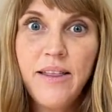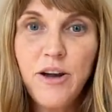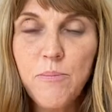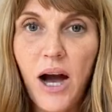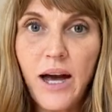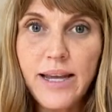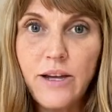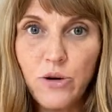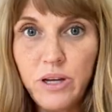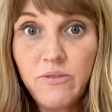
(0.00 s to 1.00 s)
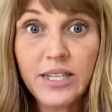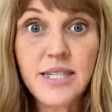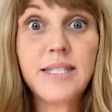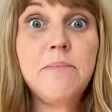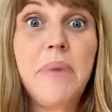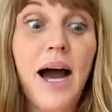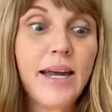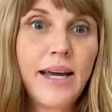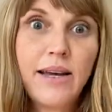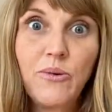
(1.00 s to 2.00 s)
their body or even
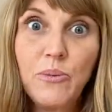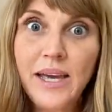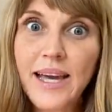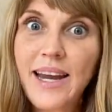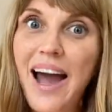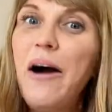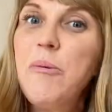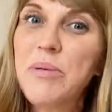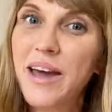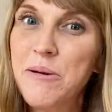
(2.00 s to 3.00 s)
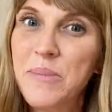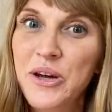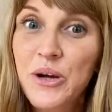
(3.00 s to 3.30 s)
disembodied. We can help them